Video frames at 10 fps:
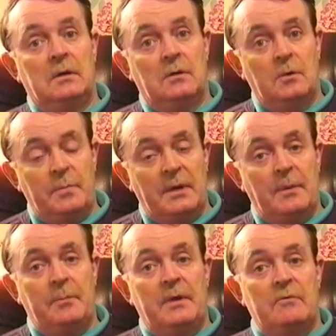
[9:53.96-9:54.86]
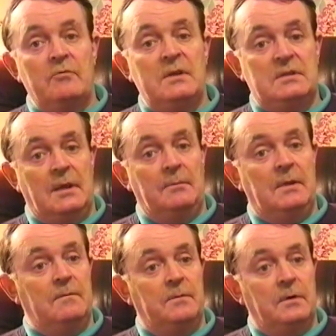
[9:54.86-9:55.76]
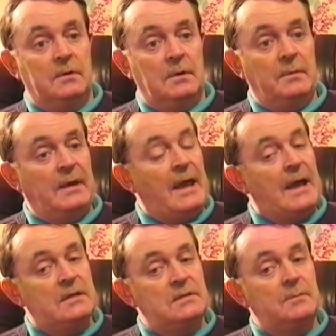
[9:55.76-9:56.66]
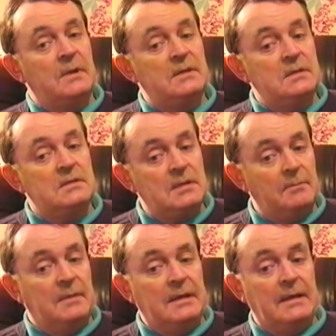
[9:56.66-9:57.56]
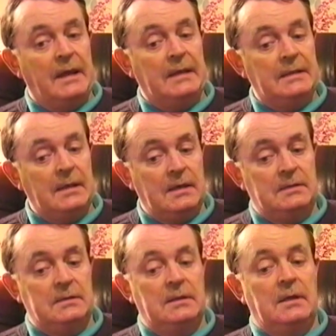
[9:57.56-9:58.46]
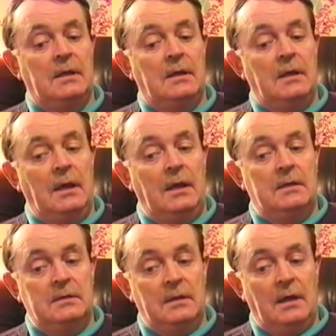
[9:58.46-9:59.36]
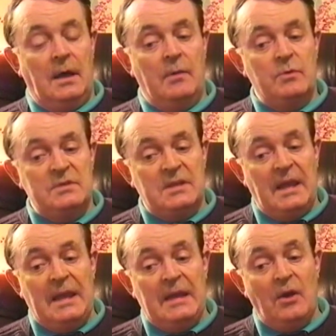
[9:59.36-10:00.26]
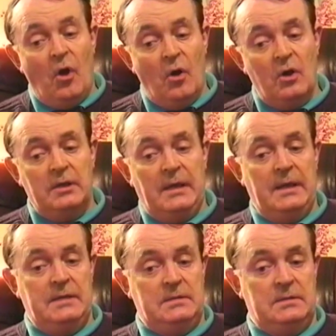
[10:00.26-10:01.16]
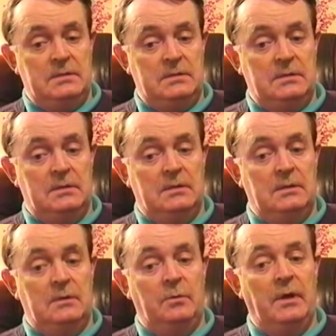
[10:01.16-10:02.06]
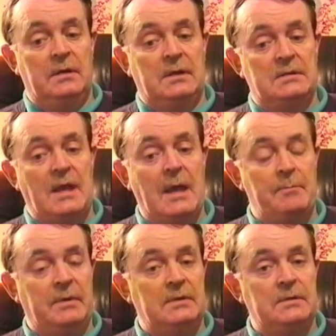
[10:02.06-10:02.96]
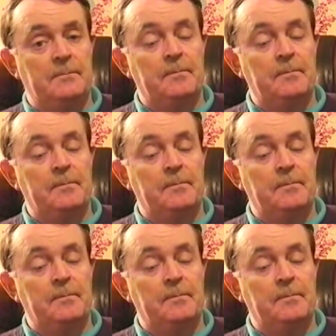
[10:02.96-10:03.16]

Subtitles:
open up and read something for them, and I ask them, is it something like that? And I would say in all cases that where it has happened,